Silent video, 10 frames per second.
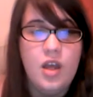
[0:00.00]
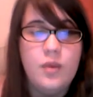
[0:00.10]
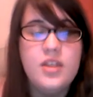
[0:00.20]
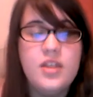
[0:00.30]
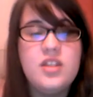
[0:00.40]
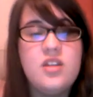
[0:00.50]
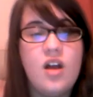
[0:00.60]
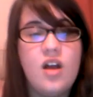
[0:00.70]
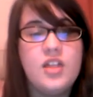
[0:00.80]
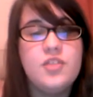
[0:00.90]
Without the
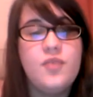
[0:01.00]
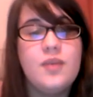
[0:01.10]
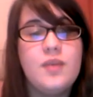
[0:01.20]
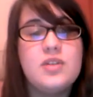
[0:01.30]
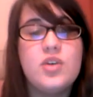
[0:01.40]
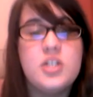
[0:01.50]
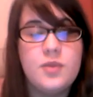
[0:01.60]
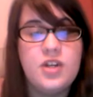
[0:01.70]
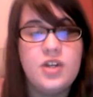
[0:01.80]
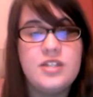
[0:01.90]
knowledge, families are
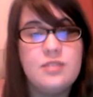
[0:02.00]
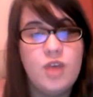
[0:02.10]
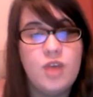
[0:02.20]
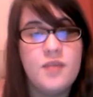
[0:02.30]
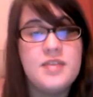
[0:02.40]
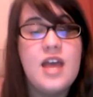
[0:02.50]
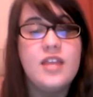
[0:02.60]
experiencing problems